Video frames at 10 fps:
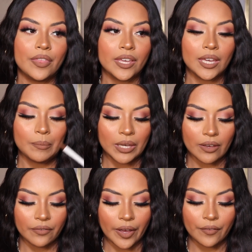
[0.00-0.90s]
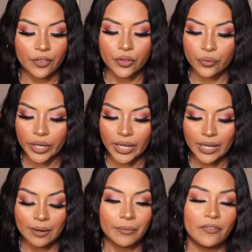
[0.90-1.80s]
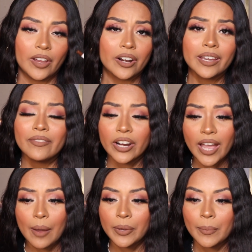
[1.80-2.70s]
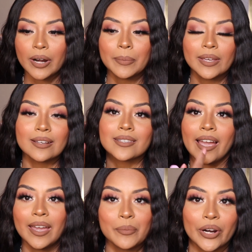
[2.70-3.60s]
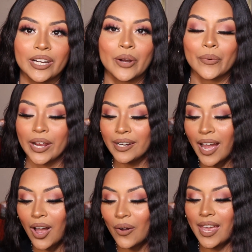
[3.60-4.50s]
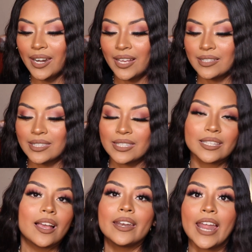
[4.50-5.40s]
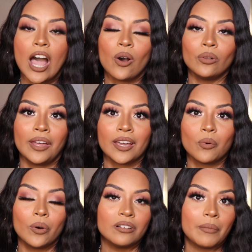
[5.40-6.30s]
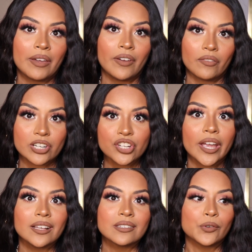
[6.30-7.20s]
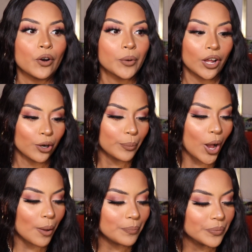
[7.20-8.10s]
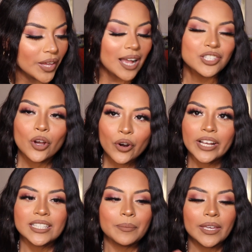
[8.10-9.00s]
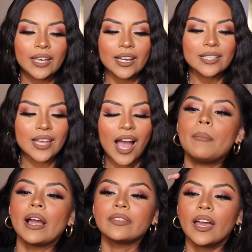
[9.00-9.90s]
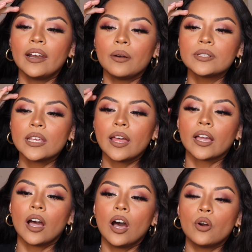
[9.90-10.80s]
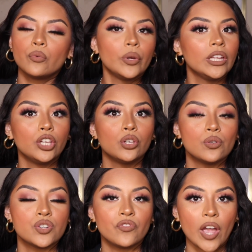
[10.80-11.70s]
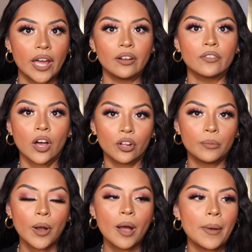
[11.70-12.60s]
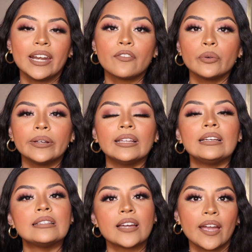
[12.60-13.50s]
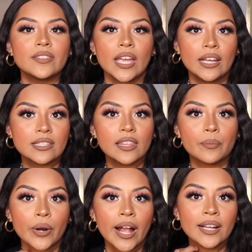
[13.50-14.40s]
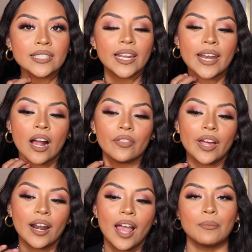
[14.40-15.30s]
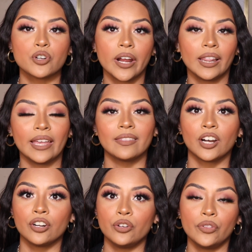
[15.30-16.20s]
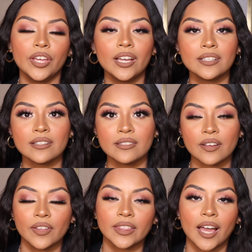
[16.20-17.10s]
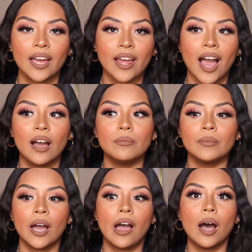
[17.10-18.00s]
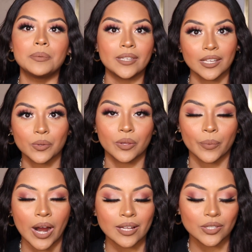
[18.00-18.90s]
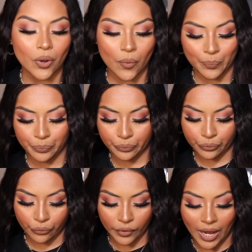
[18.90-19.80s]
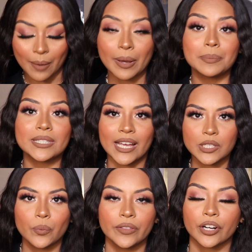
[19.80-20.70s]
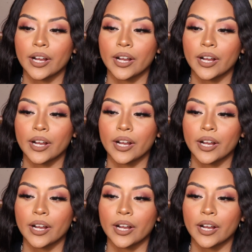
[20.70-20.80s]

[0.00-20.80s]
the BFF3, and I'm very, very happy about it because I am wearing it right now, and it's now like one of my favorite shades from Colourpop. It's so crazy because back then I wasn't like a really huge fan of Colourpop. I never really dived into the brand, and now that I'm trying like their new things and stuff like that, I'm obsessed with the brand. So I'm obsessed with their